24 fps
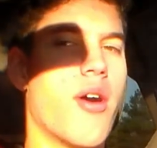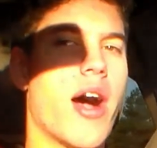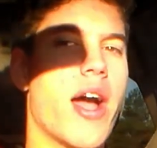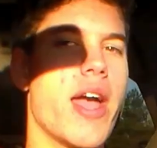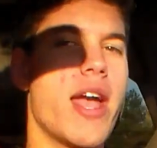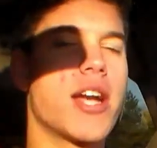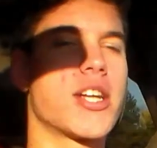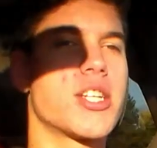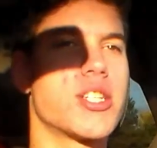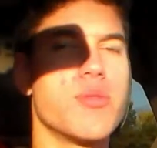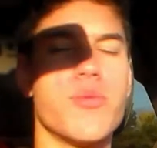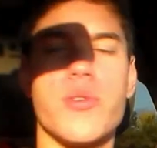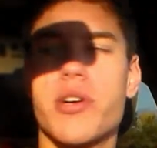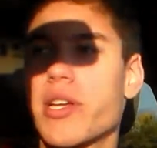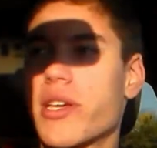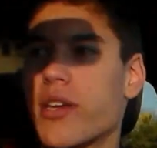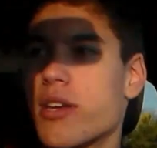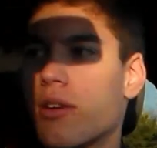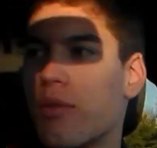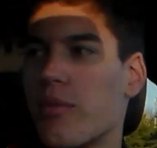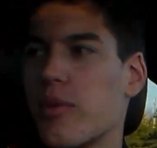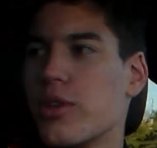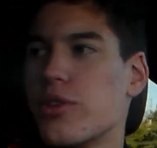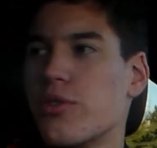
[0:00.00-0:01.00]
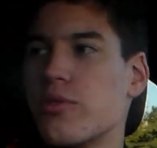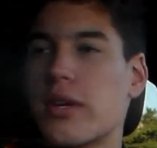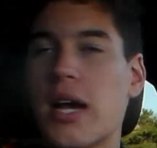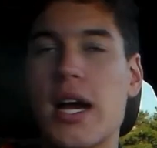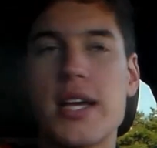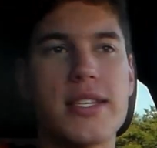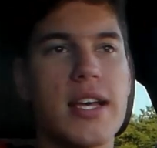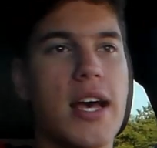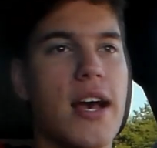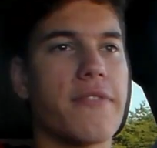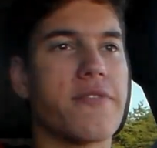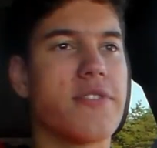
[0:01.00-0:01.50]
I actually want to hear what you
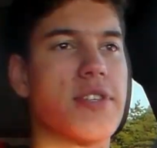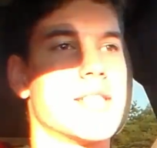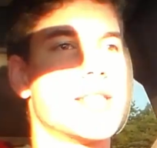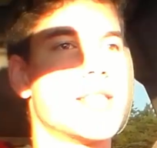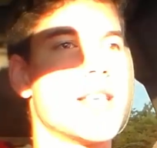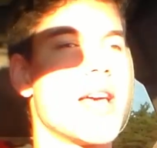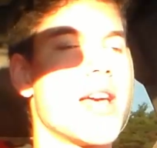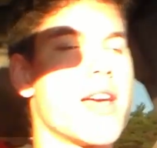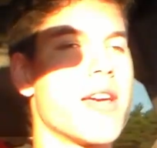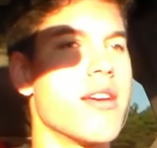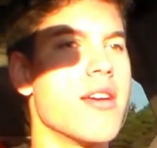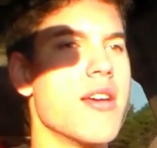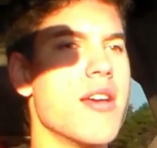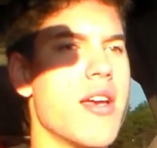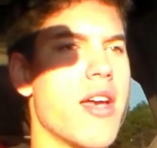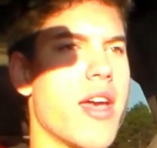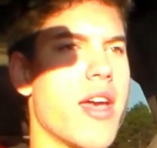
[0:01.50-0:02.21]
guys have to say,